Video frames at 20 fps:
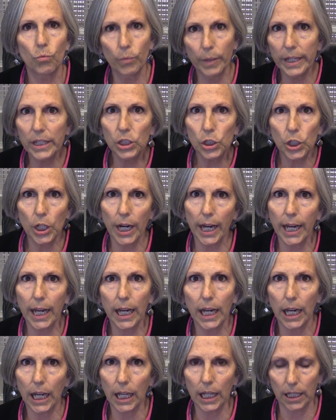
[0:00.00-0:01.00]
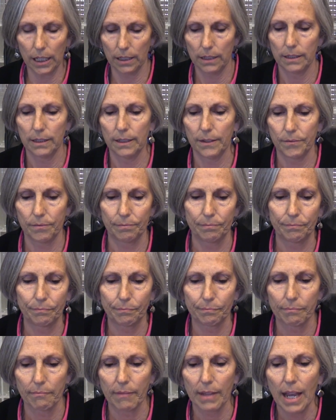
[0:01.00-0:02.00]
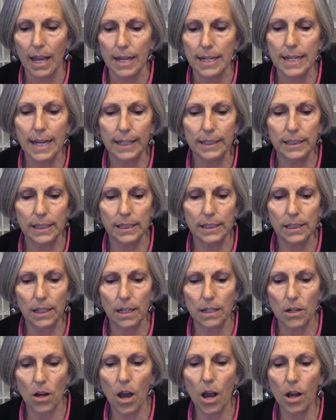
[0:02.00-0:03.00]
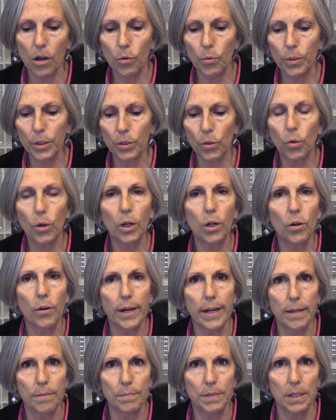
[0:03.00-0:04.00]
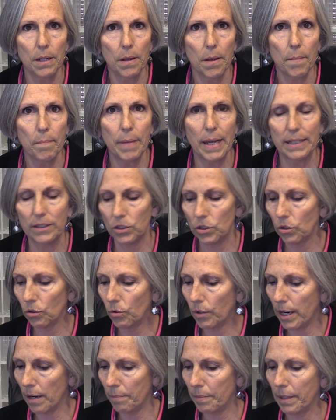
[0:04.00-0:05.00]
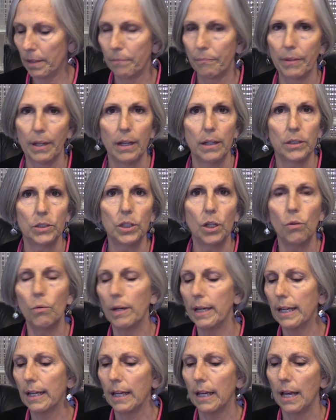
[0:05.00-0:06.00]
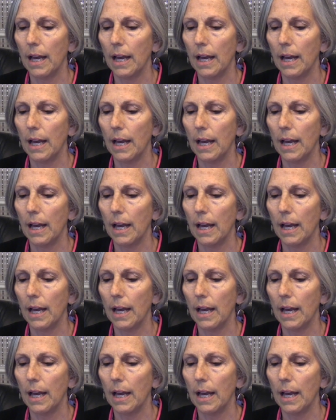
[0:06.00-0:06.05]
retraining. Next is an awkward or cramped pencil grip. So